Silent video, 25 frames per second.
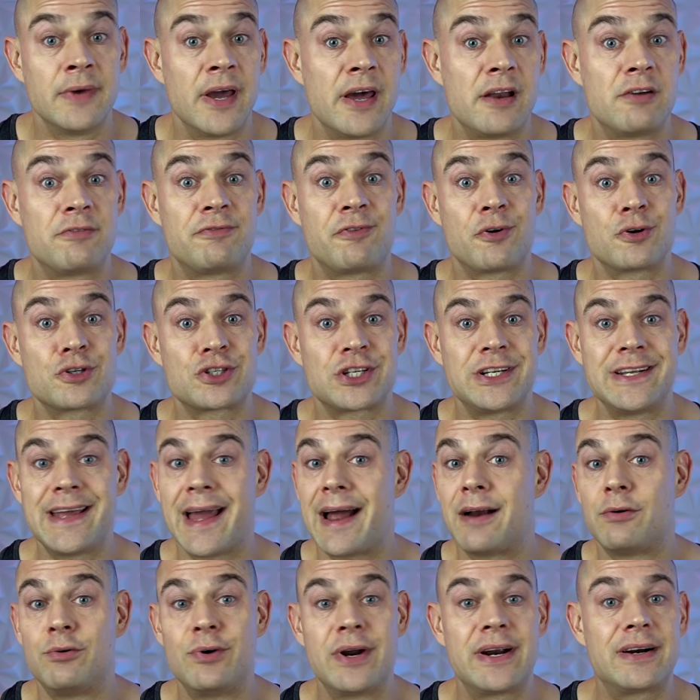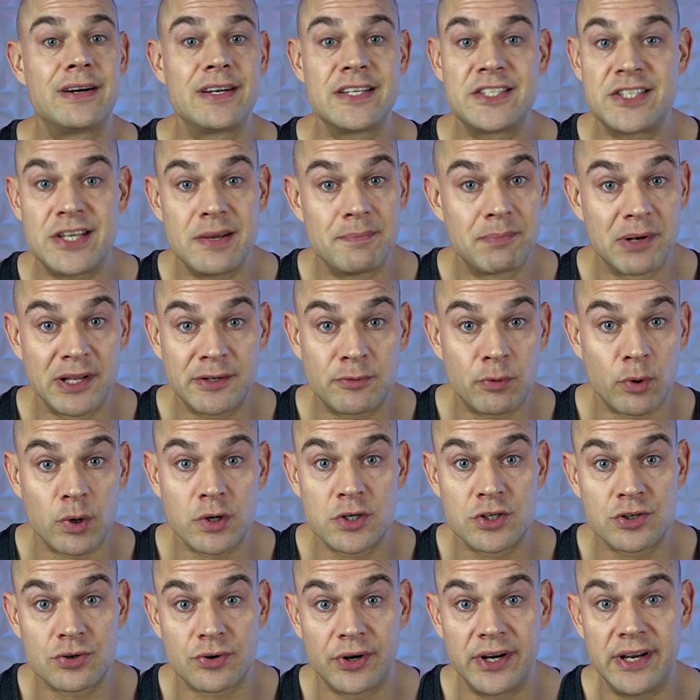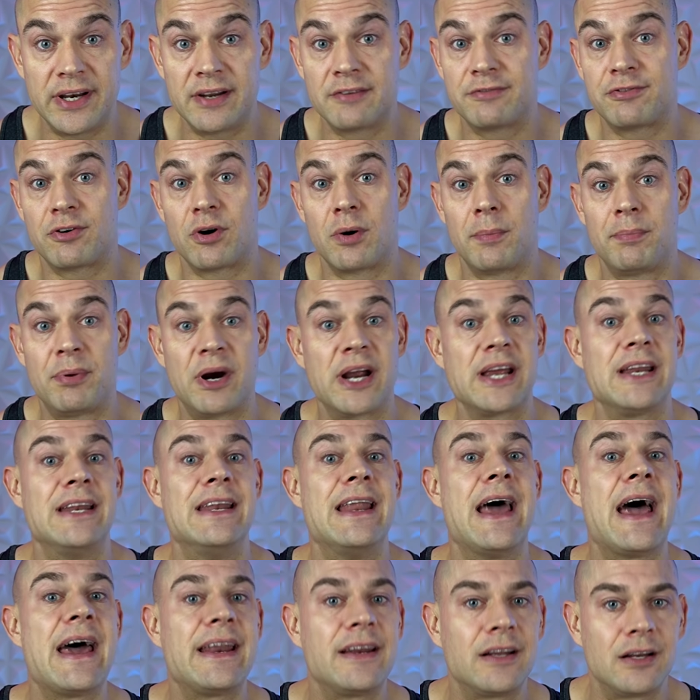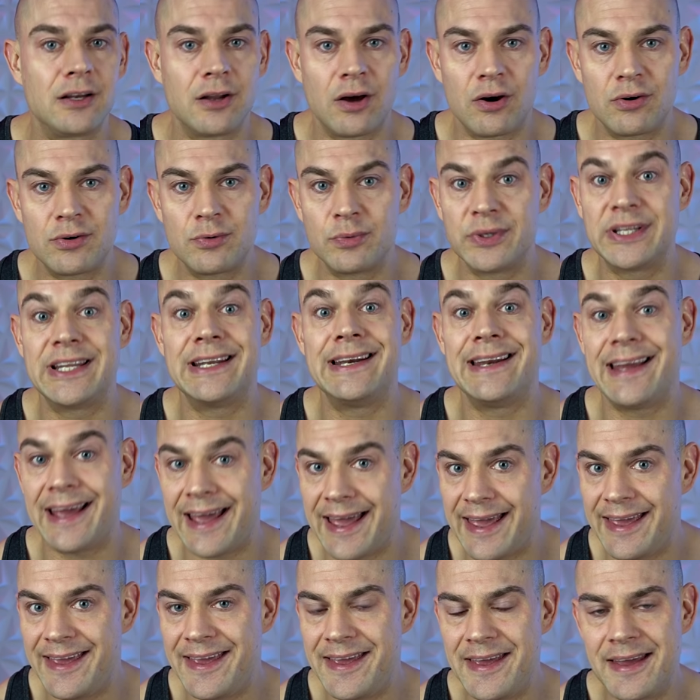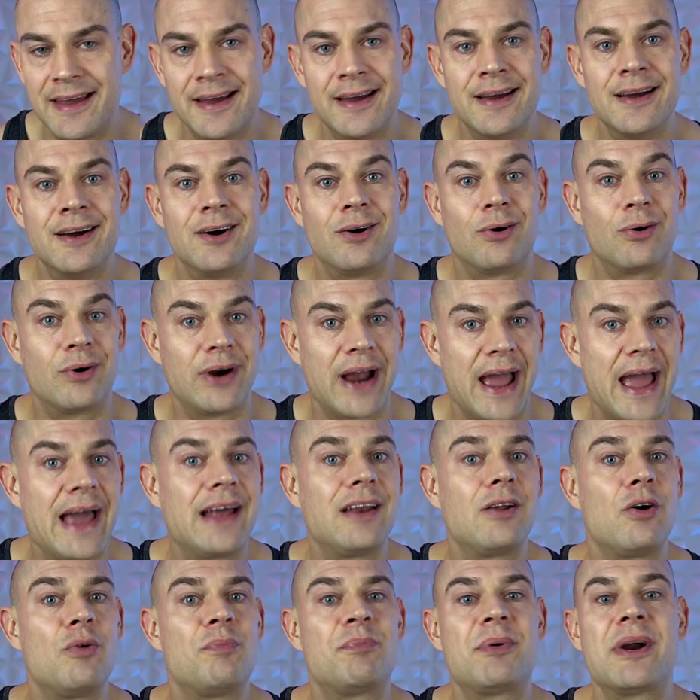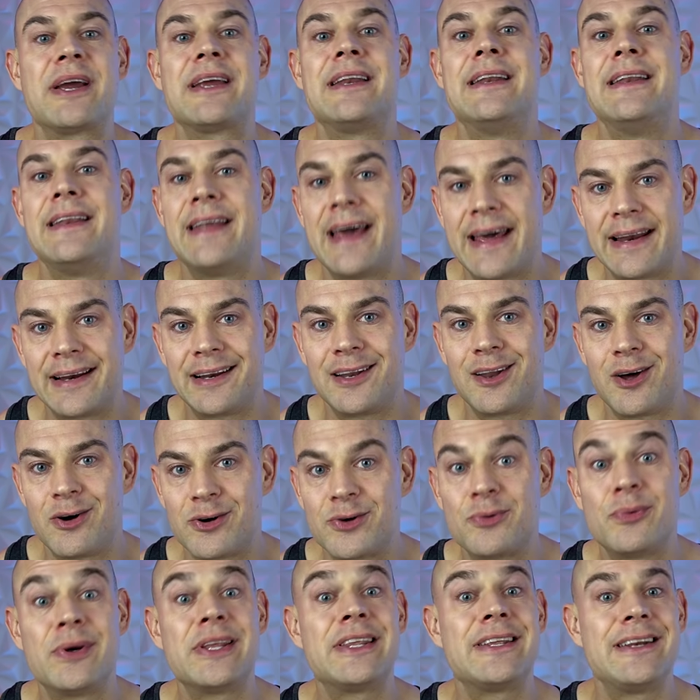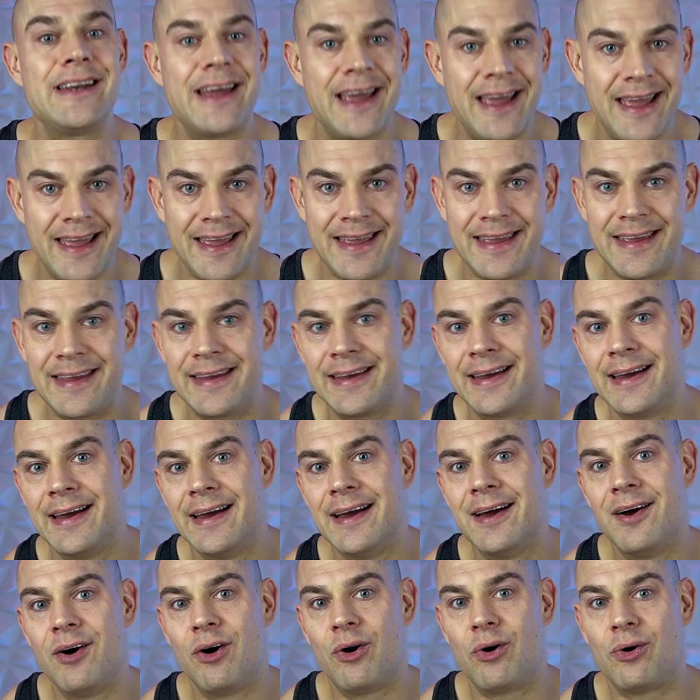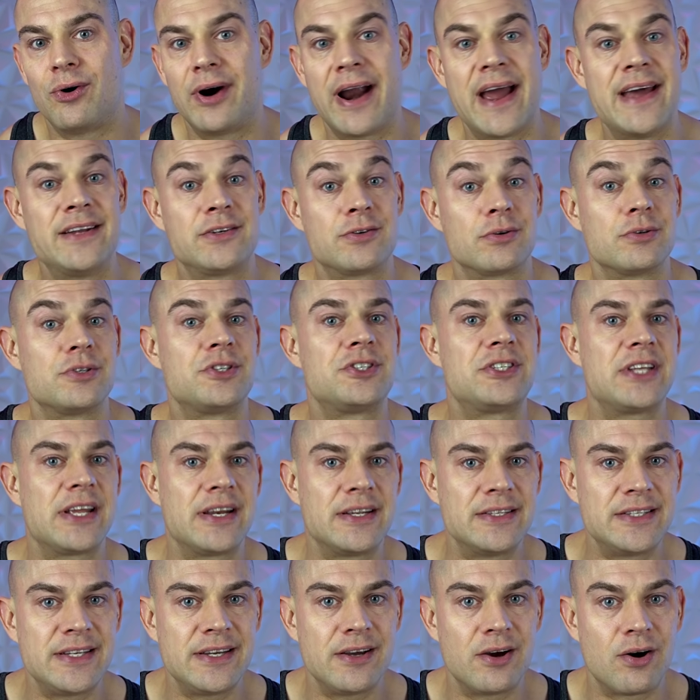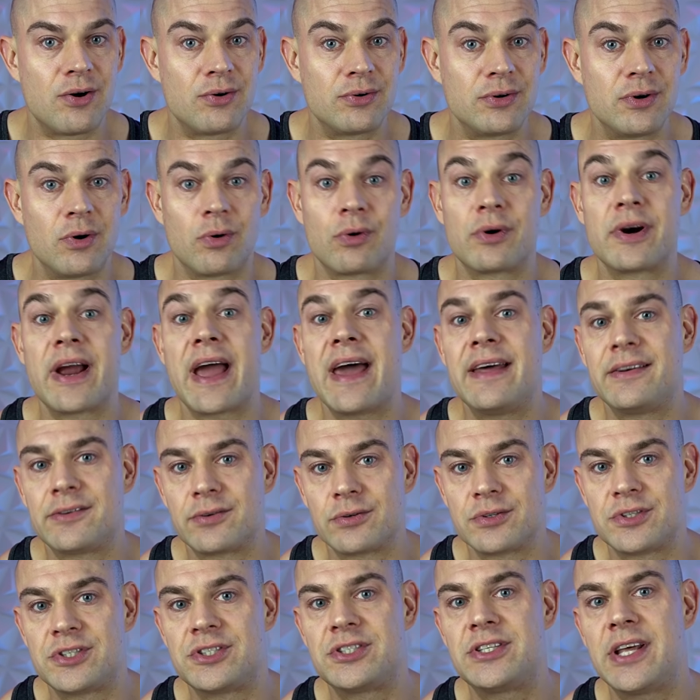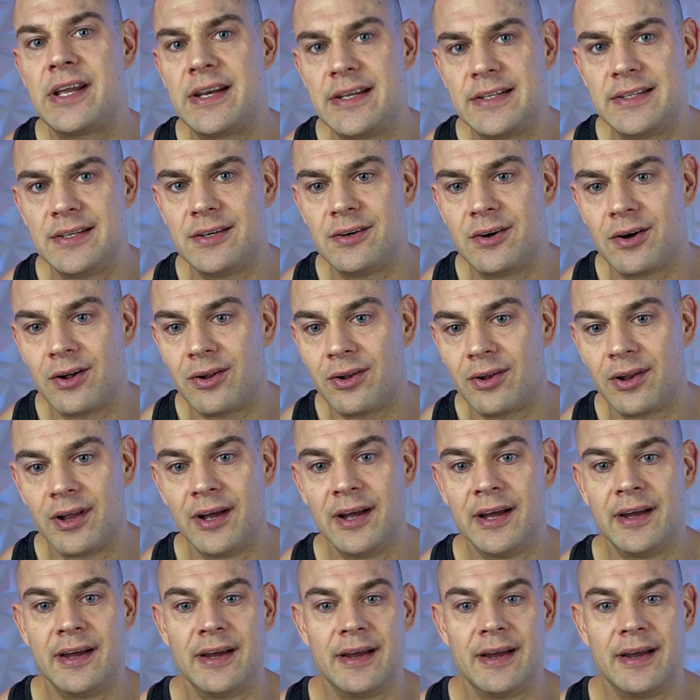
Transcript: And unfortunately, I rarely see blood work screening for pregnenolone with an A, or allopregnanolone with an A, or androstenedione or androstenediol.